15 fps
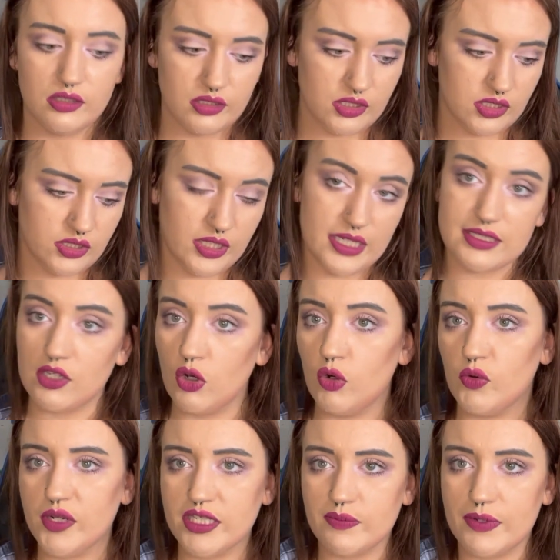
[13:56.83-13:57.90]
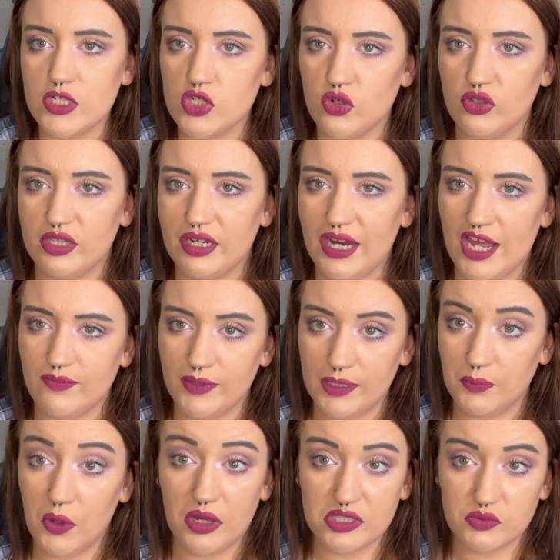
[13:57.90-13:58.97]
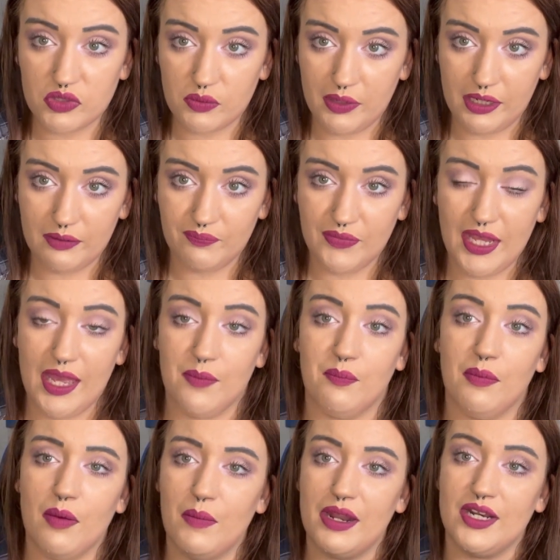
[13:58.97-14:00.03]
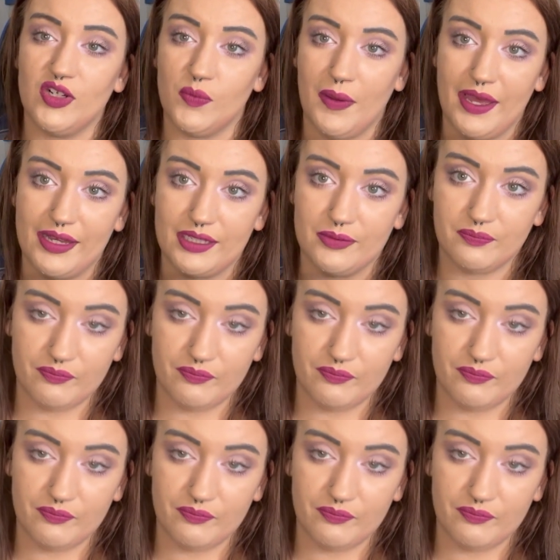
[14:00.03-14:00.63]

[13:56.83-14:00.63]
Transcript: So yes, I always make sure that I have my purse with me and my little bag.